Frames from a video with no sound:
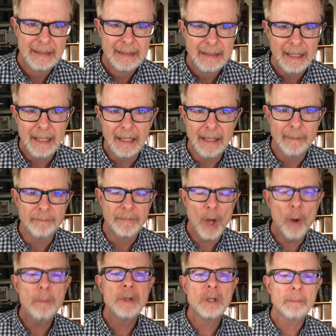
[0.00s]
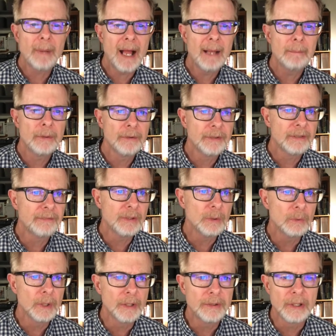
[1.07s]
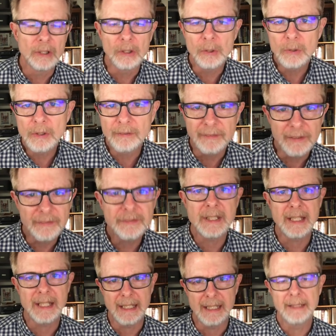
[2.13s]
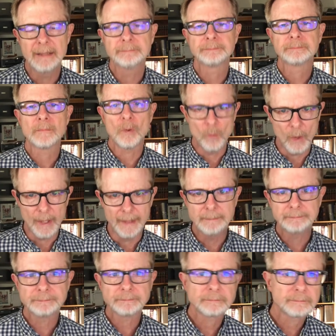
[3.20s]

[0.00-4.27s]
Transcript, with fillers: Um, open your Bibles, if you would, to Luke 15 1.